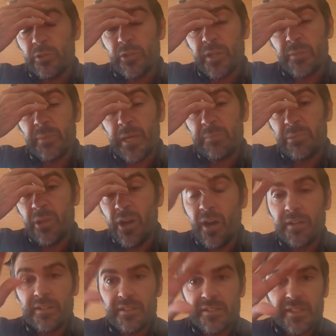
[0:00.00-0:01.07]
look at my
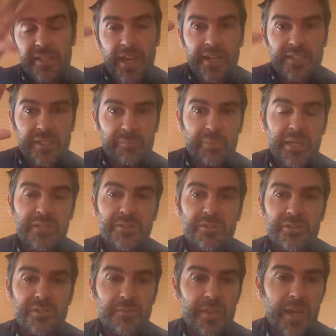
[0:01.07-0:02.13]
blog to see actually
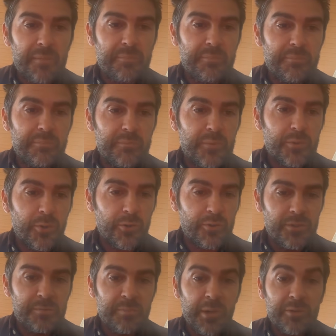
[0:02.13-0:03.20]
pictures of that
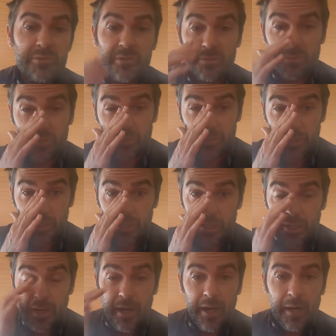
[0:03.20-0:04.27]
turtle's bone tumor.
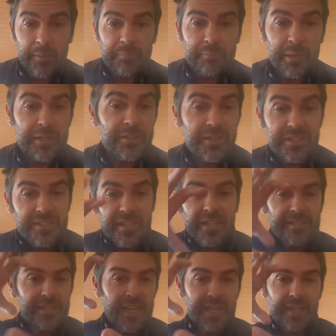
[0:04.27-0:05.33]
But you can see
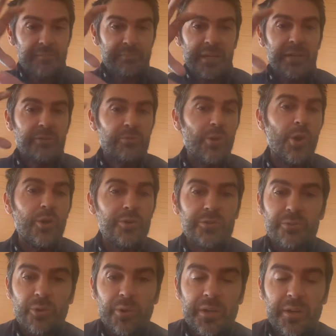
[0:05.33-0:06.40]
it's like a big
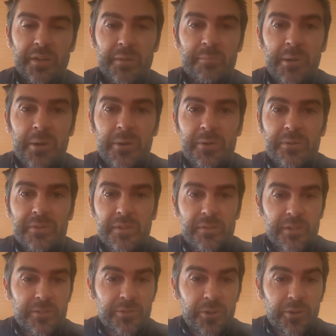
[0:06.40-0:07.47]
growth growing on the bone
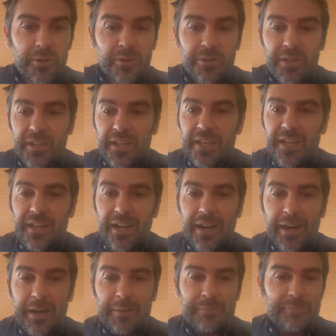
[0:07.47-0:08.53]
of the turtle.
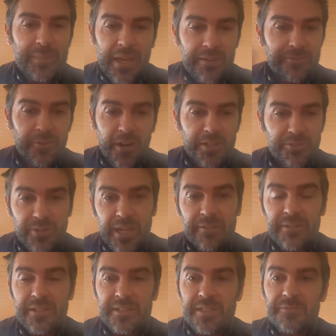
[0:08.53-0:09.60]
They have fossil
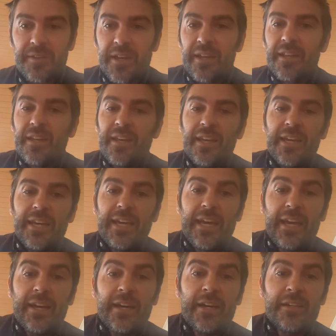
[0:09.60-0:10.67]
evidence of it.
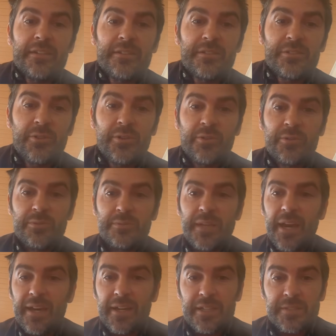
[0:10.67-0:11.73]
And so,
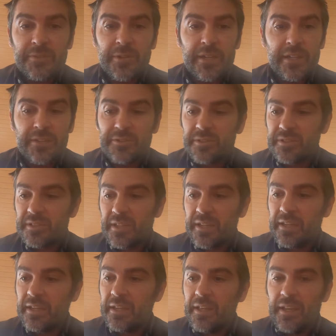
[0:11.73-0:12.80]
yeah, it's very
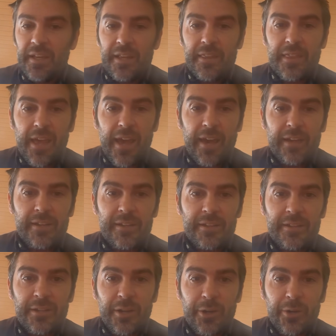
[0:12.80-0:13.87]
interesting that,
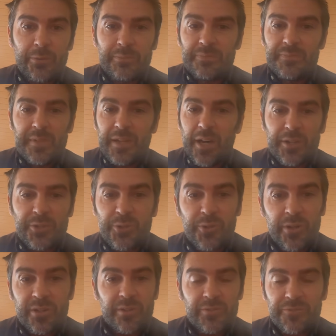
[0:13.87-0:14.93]
a
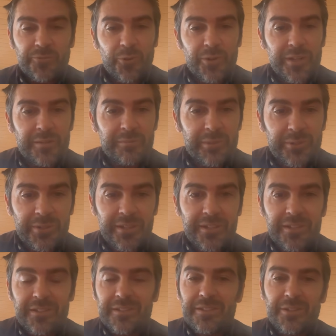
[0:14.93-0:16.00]
240
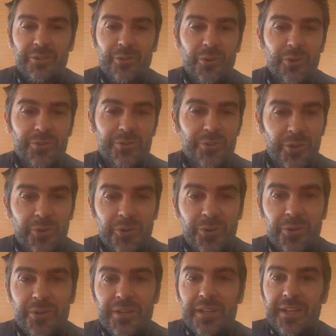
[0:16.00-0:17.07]
million year old
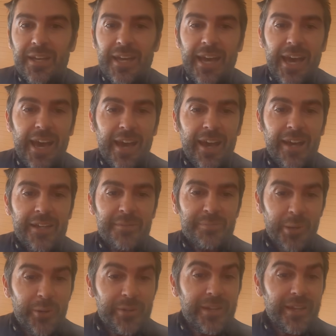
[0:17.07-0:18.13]
turtle had
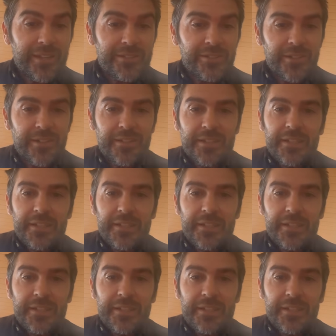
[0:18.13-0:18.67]
bone cancer.